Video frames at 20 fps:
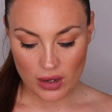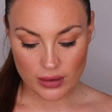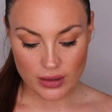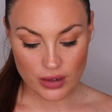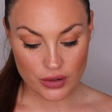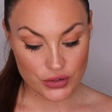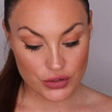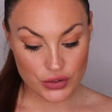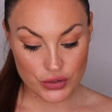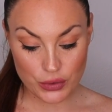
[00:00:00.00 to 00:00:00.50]

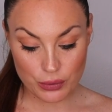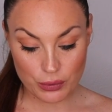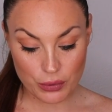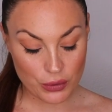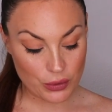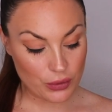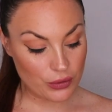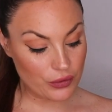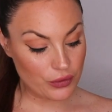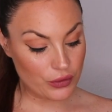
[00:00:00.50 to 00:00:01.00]
They're so
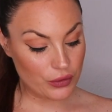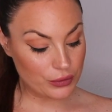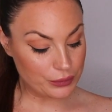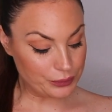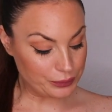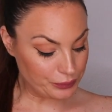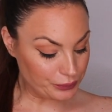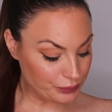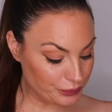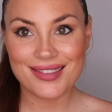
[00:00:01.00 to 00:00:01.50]
beautiful.
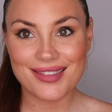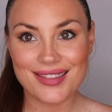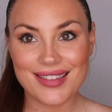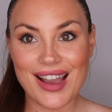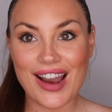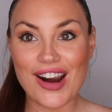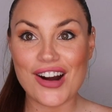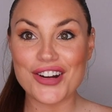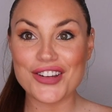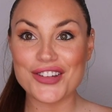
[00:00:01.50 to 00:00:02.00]

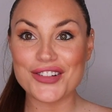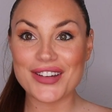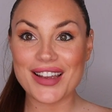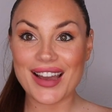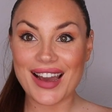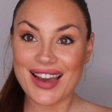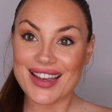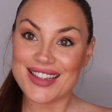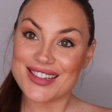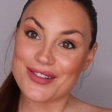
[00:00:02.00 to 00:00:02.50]
Are you
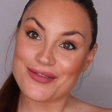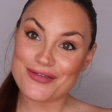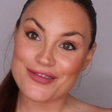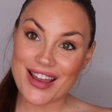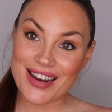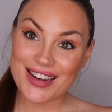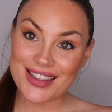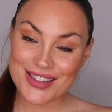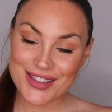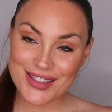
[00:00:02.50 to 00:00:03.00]
guys
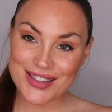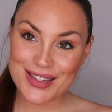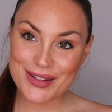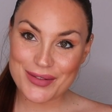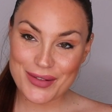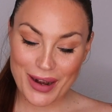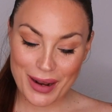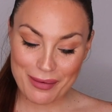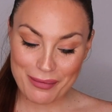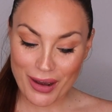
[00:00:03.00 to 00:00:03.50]
ready to
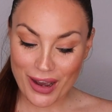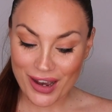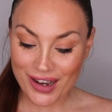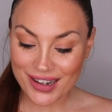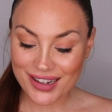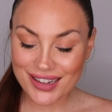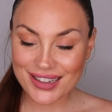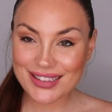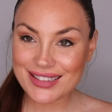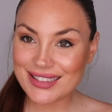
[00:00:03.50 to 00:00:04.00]
see what I
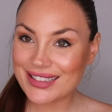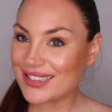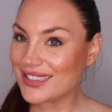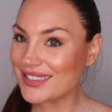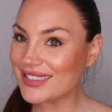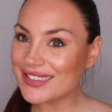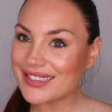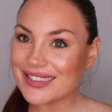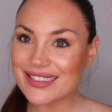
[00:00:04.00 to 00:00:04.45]
bought?